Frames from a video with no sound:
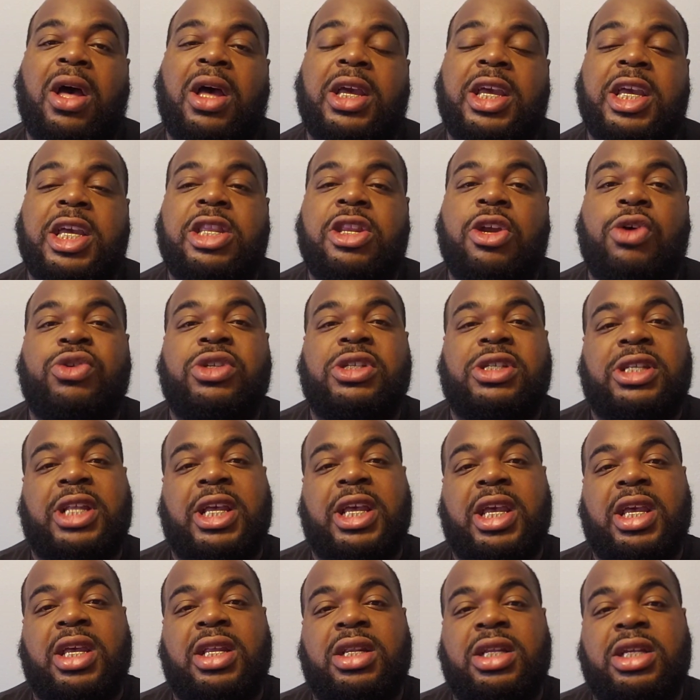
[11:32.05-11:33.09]
He knows the
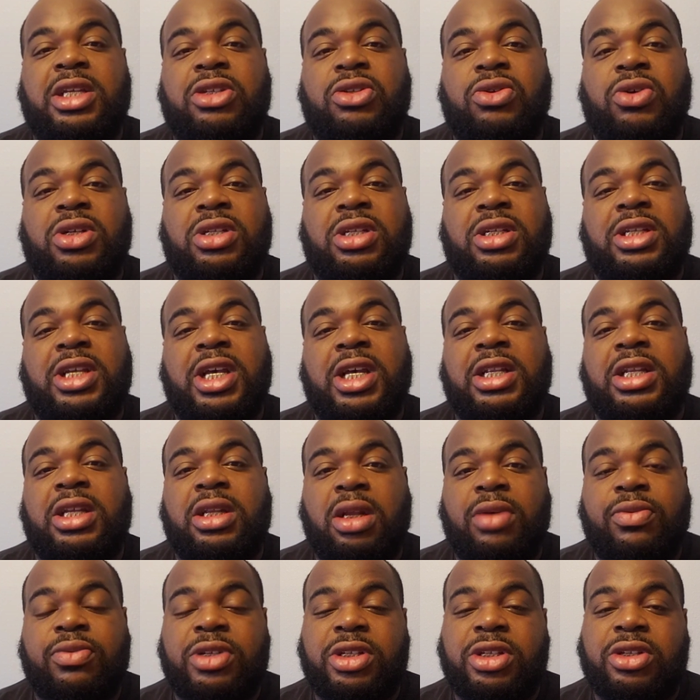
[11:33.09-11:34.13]
end. He's towards the tail end
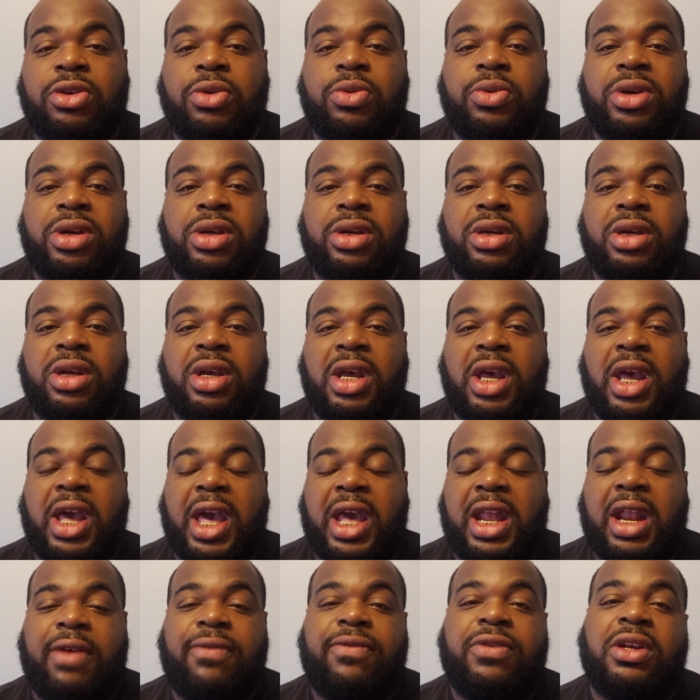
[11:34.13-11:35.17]
of his career.
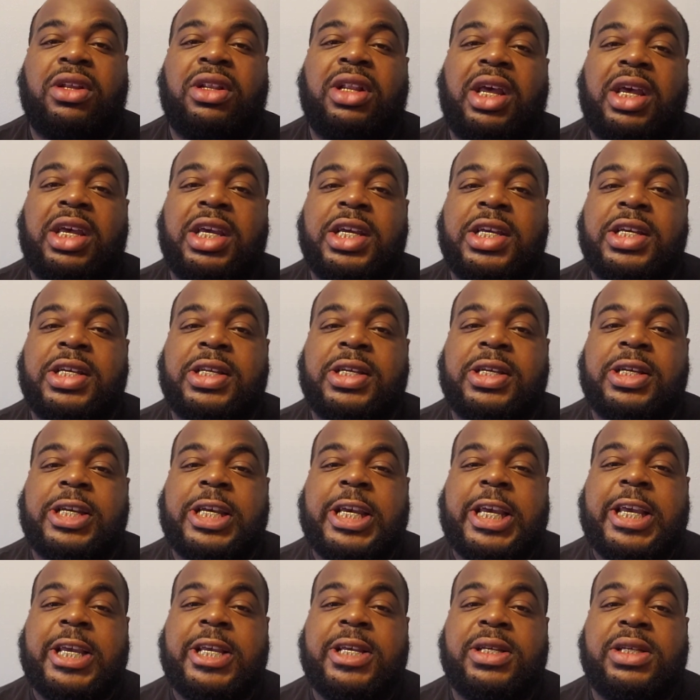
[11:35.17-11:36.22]
And I feel like
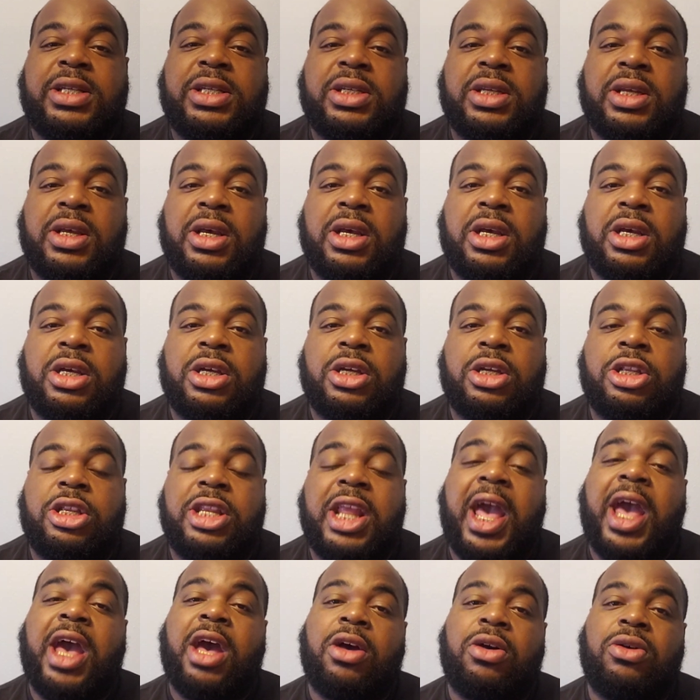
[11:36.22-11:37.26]
he's
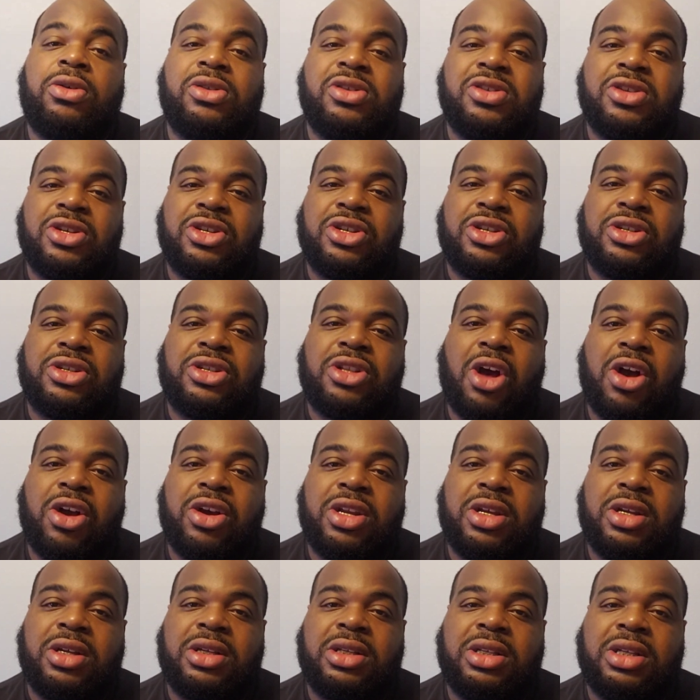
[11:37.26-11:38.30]
now
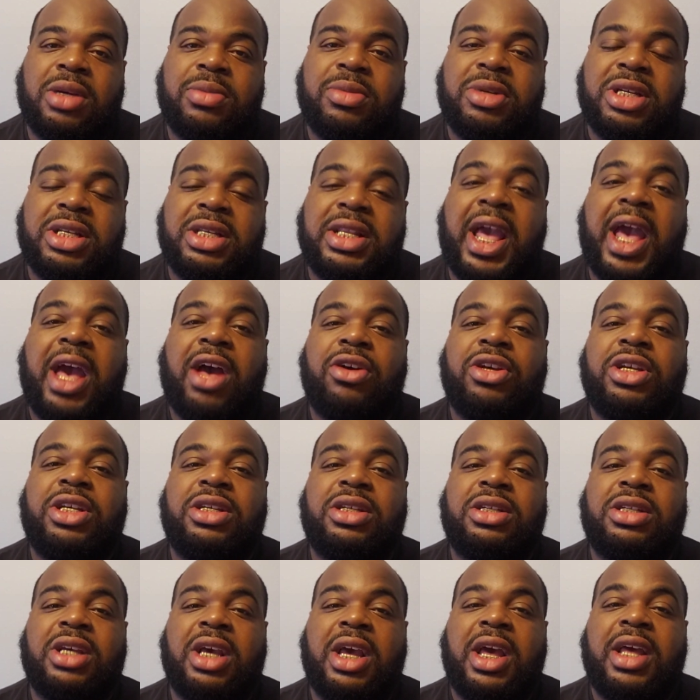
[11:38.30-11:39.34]
now
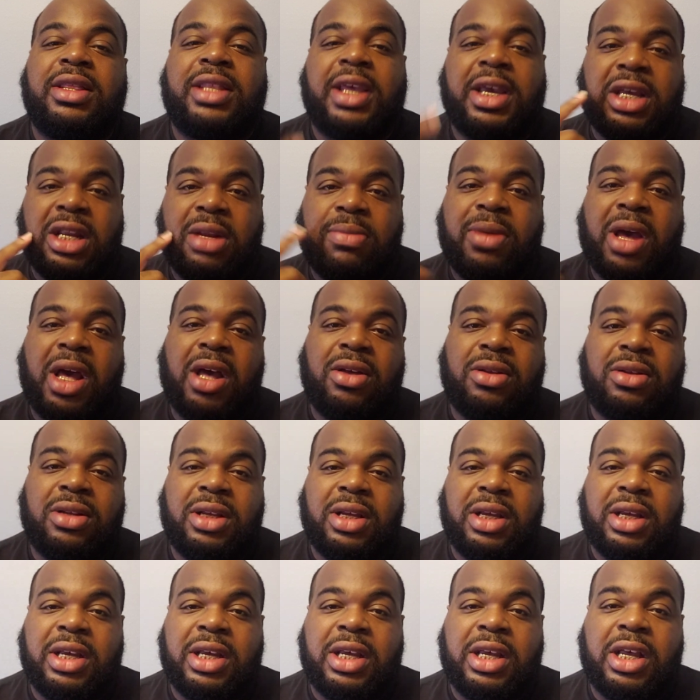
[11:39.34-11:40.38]
he's thinking about
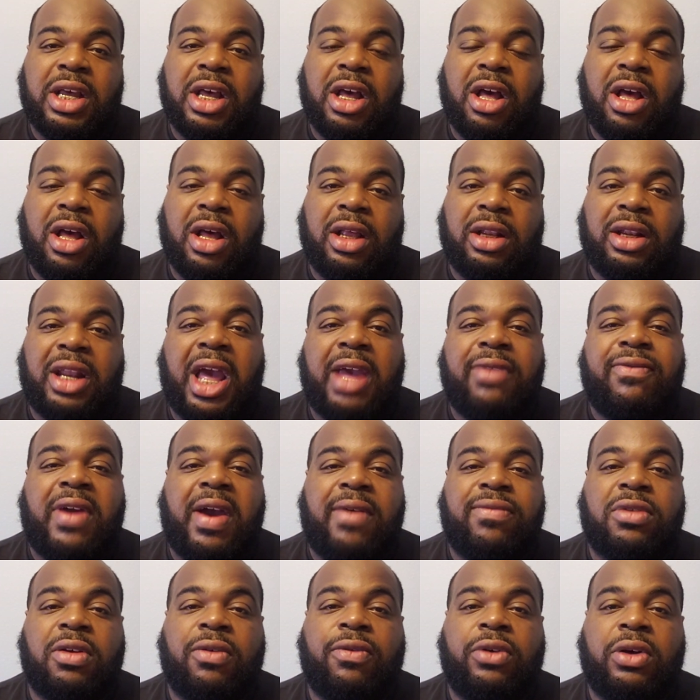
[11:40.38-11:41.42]
life
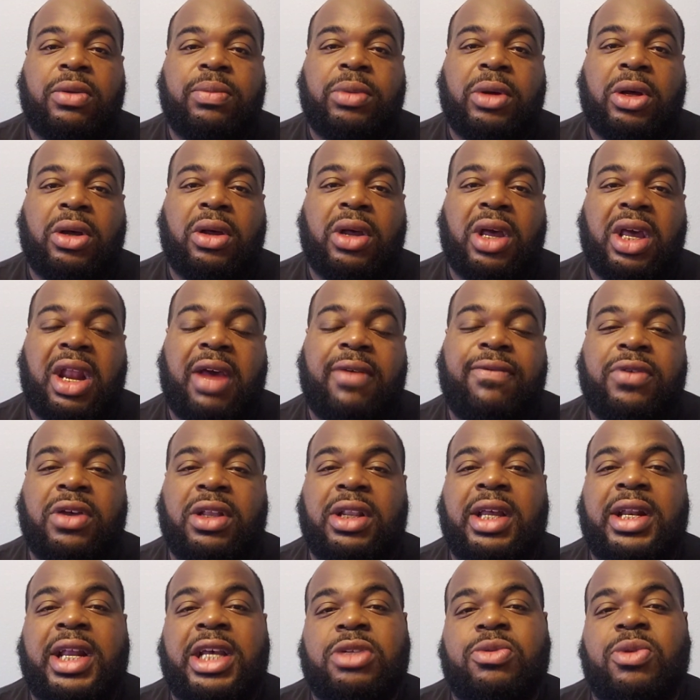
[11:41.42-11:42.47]
after football. And I feel
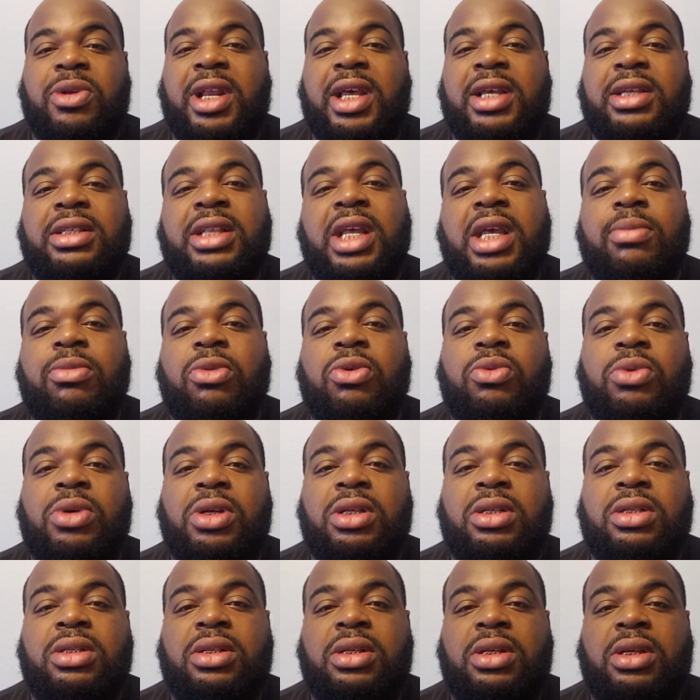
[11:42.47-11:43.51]
like that's what that statement
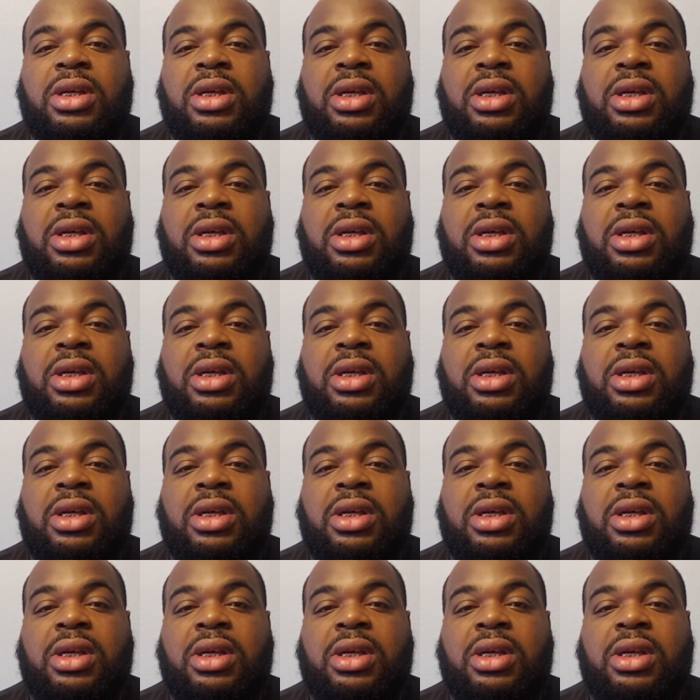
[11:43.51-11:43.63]
was.